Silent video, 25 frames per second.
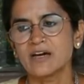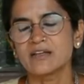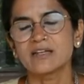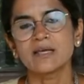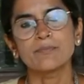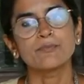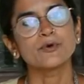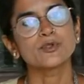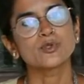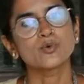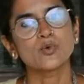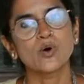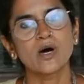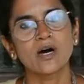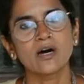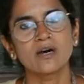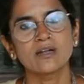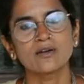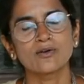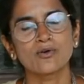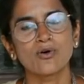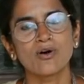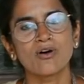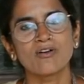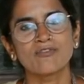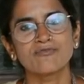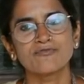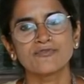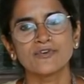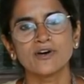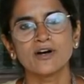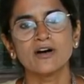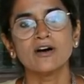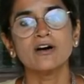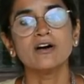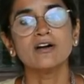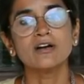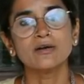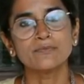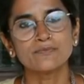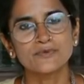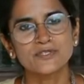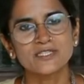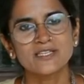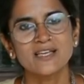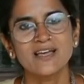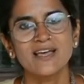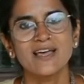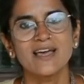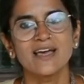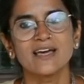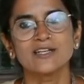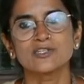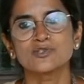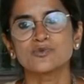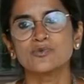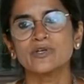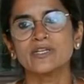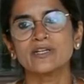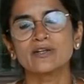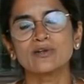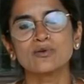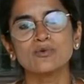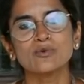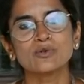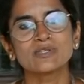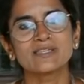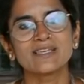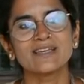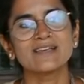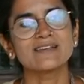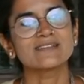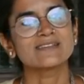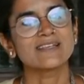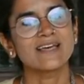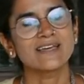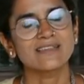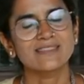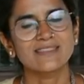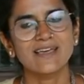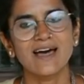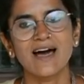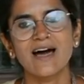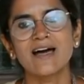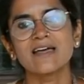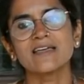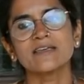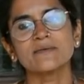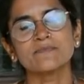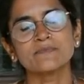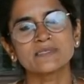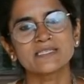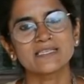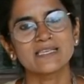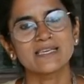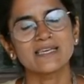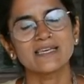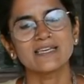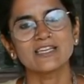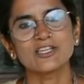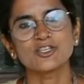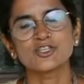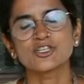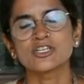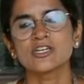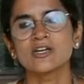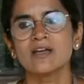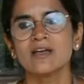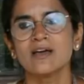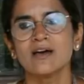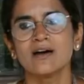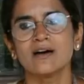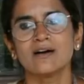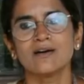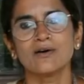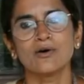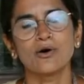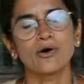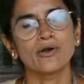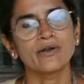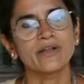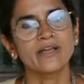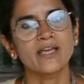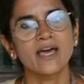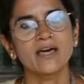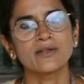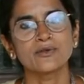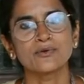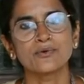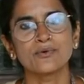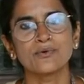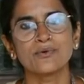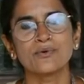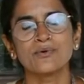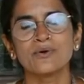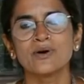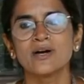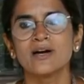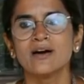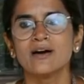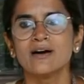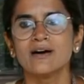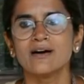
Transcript: repertoire of herbs to include things like thyme, sage, oregano,